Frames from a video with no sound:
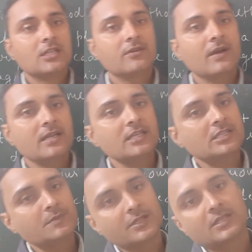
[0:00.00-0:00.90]
The
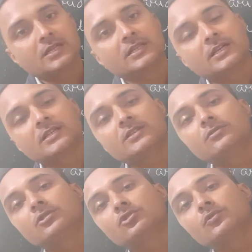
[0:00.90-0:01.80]
various method that is used